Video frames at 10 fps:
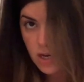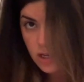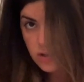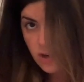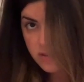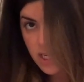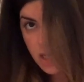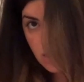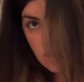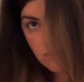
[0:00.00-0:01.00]
So I've
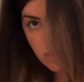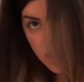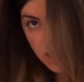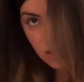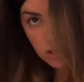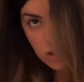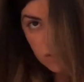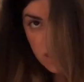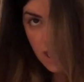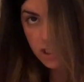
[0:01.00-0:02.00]
taken and blended the 2
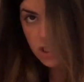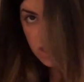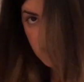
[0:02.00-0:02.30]
sections